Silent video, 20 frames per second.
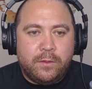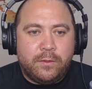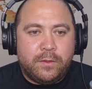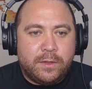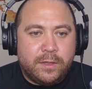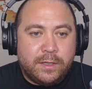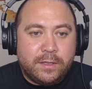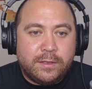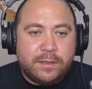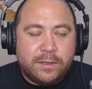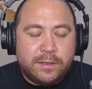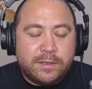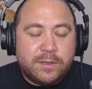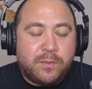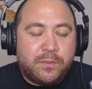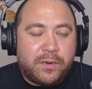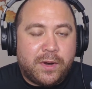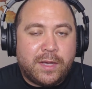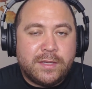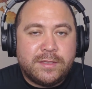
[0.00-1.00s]
Well, it, it's a
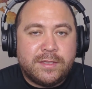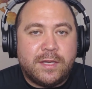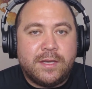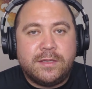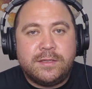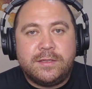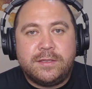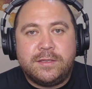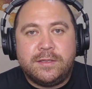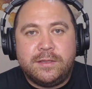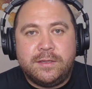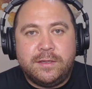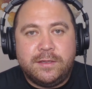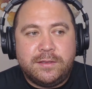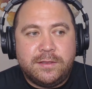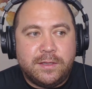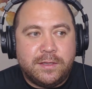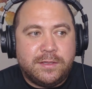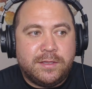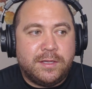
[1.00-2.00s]
process.
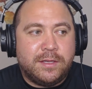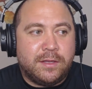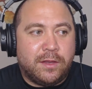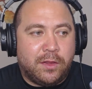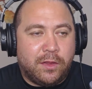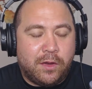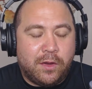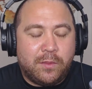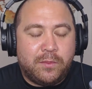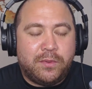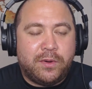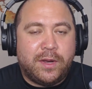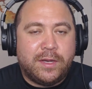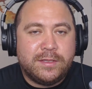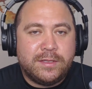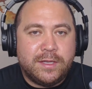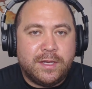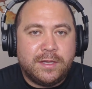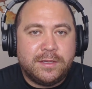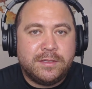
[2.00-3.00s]
It's it's a long
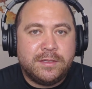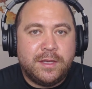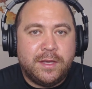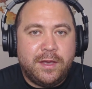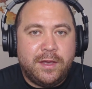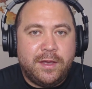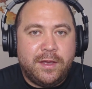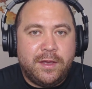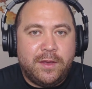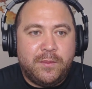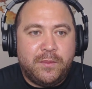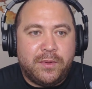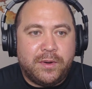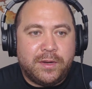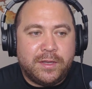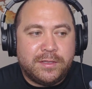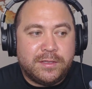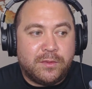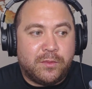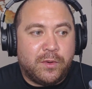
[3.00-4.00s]
process, but
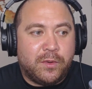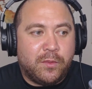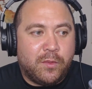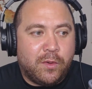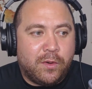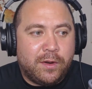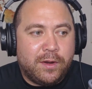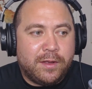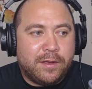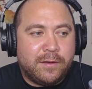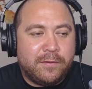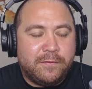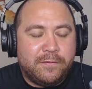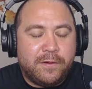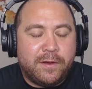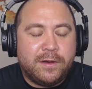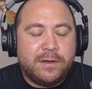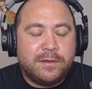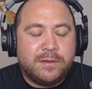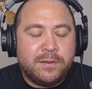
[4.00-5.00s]
it's a rewarding and
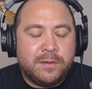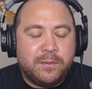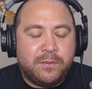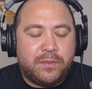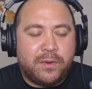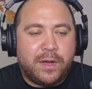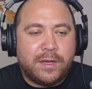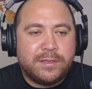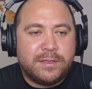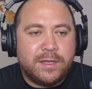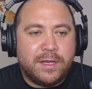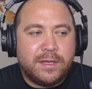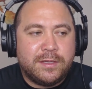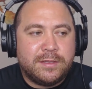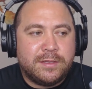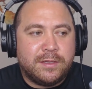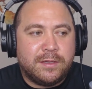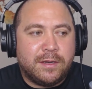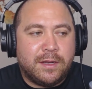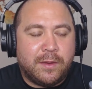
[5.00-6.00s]
fun
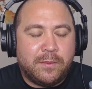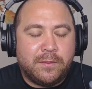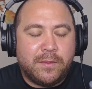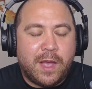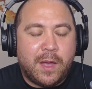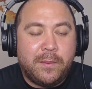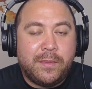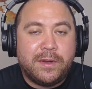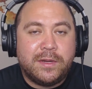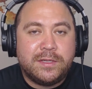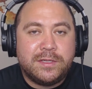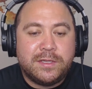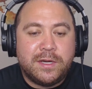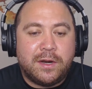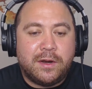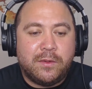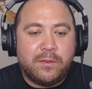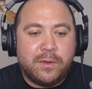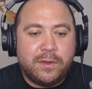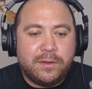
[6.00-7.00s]
process, and I'm happy to
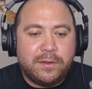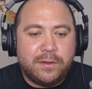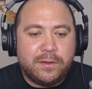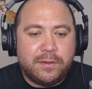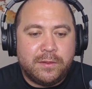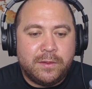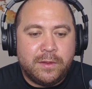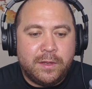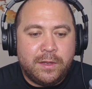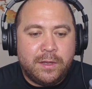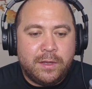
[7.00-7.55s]
share it with you.